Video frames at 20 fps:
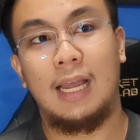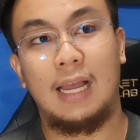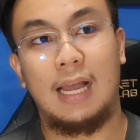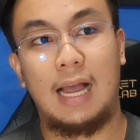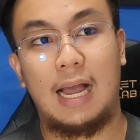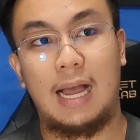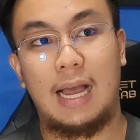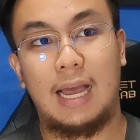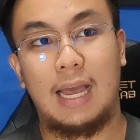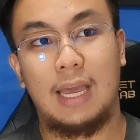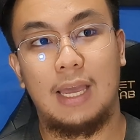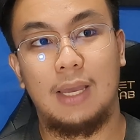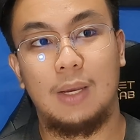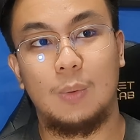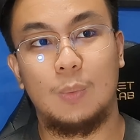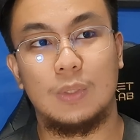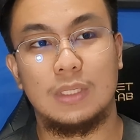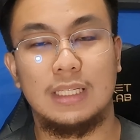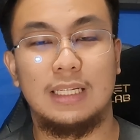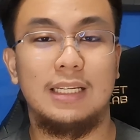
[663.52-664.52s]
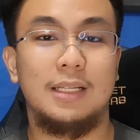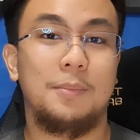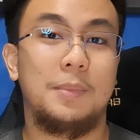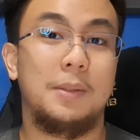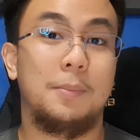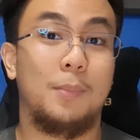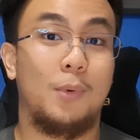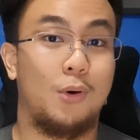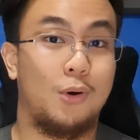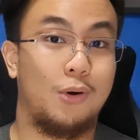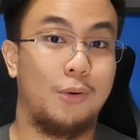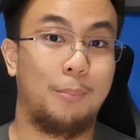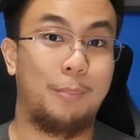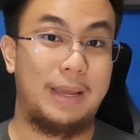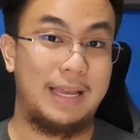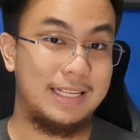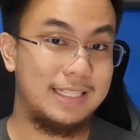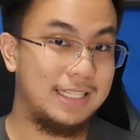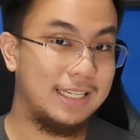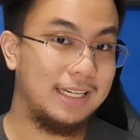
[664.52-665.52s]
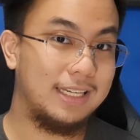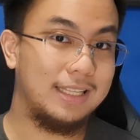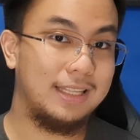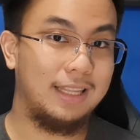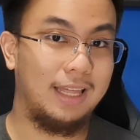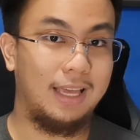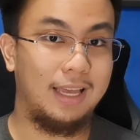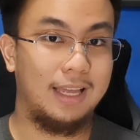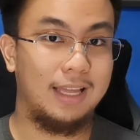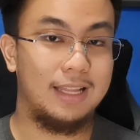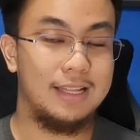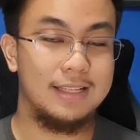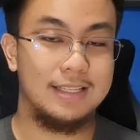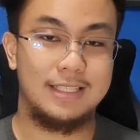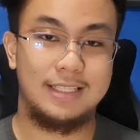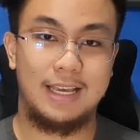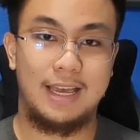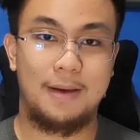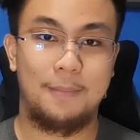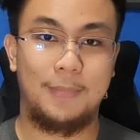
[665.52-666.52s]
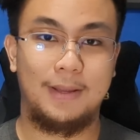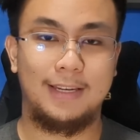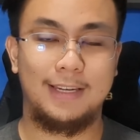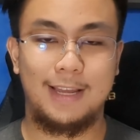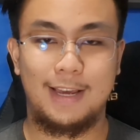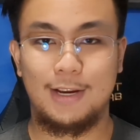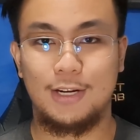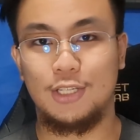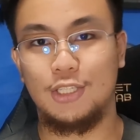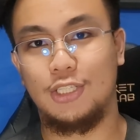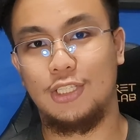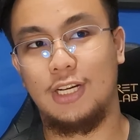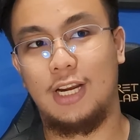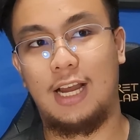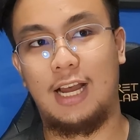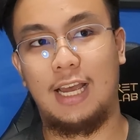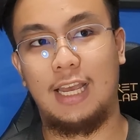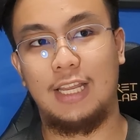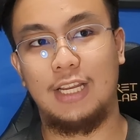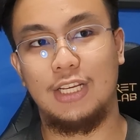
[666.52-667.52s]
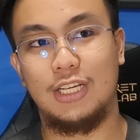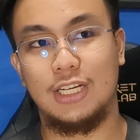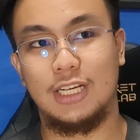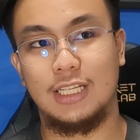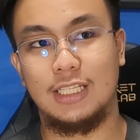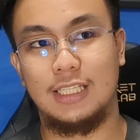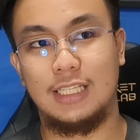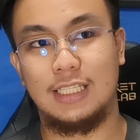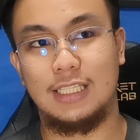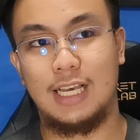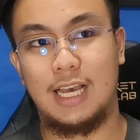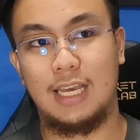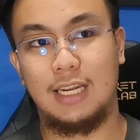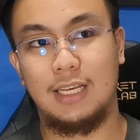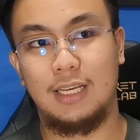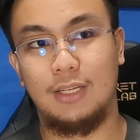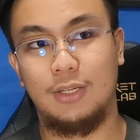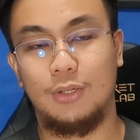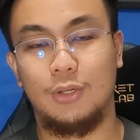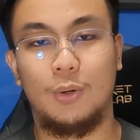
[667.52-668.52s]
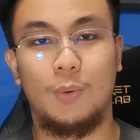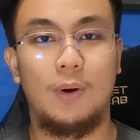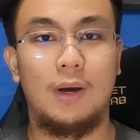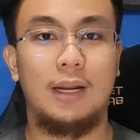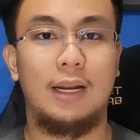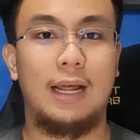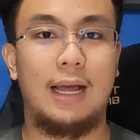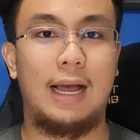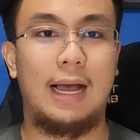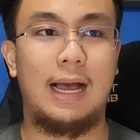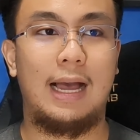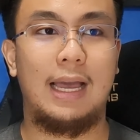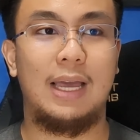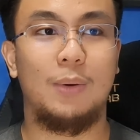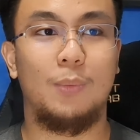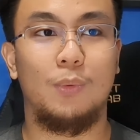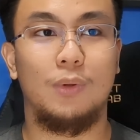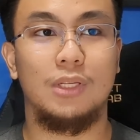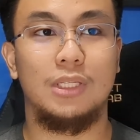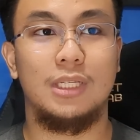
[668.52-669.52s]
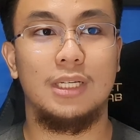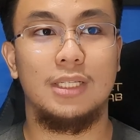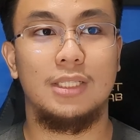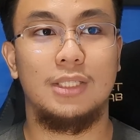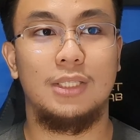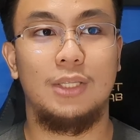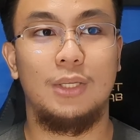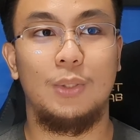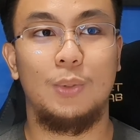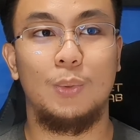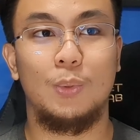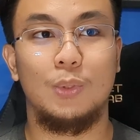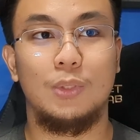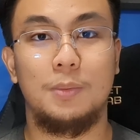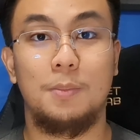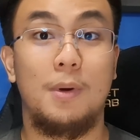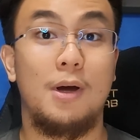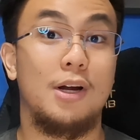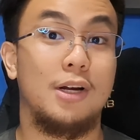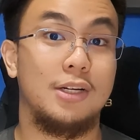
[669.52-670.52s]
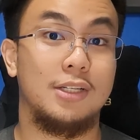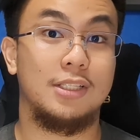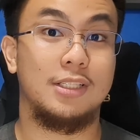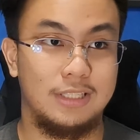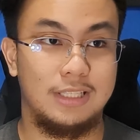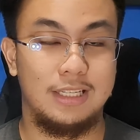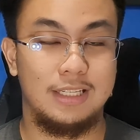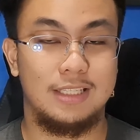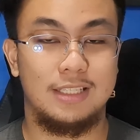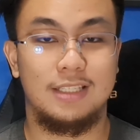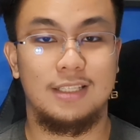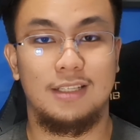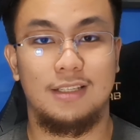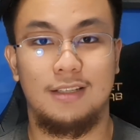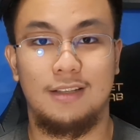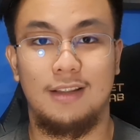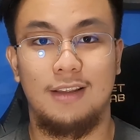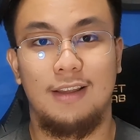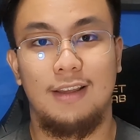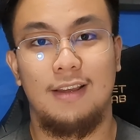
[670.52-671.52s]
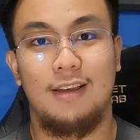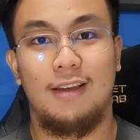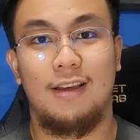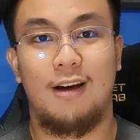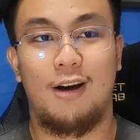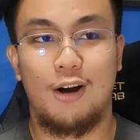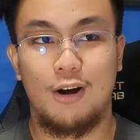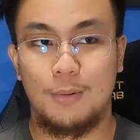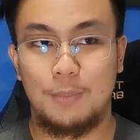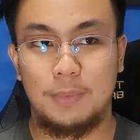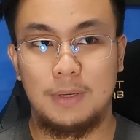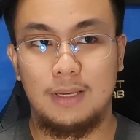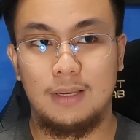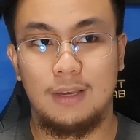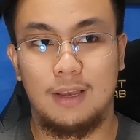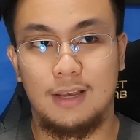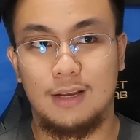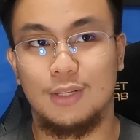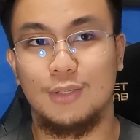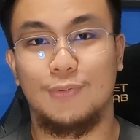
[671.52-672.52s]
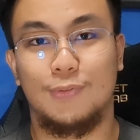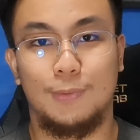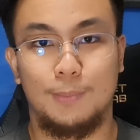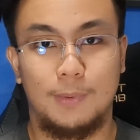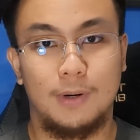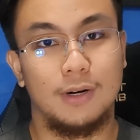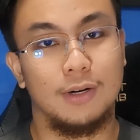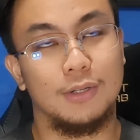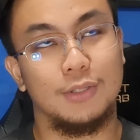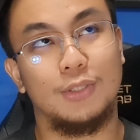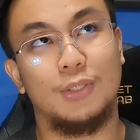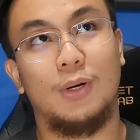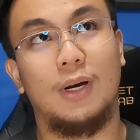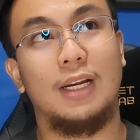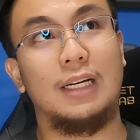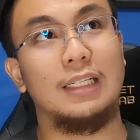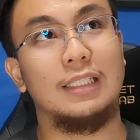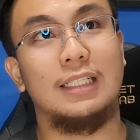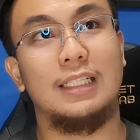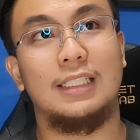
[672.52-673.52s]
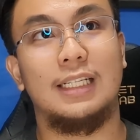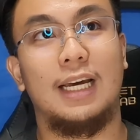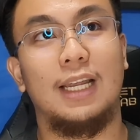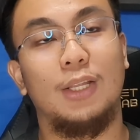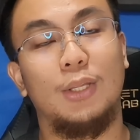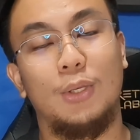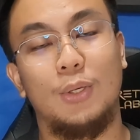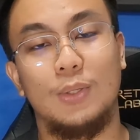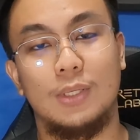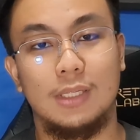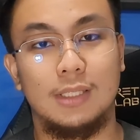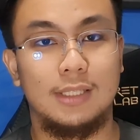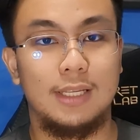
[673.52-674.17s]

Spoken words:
I was a little bit more basic than Sam and Dash. I just decided, you know what, I will just use Mars. This army hails from Mars. So I just decided to use a